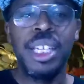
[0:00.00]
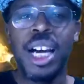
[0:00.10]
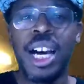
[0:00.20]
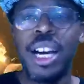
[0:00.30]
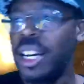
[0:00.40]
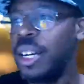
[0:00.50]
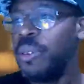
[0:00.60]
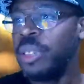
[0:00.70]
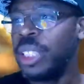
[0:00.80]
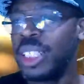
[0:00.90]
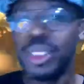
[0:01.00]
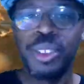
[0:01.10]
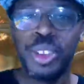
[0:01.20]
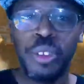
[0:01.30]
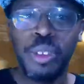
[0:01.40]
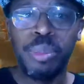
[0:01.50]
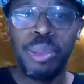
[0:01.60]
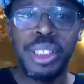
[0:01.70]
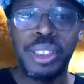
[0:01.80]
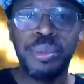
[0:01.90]
Um, yeah, trophy
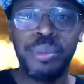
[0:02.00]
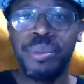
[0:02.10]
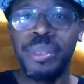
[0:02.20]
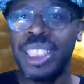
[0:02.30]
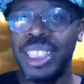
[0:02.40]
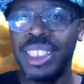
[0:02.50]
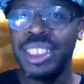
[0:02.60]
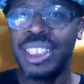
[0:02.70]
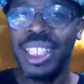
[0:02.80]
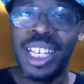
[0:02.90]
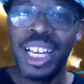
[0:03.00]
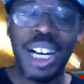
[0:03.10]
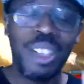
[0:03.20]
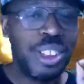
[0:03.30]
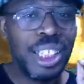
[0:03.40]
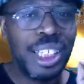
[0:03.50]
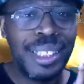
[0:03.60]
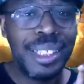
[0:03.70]
platinum list, I would say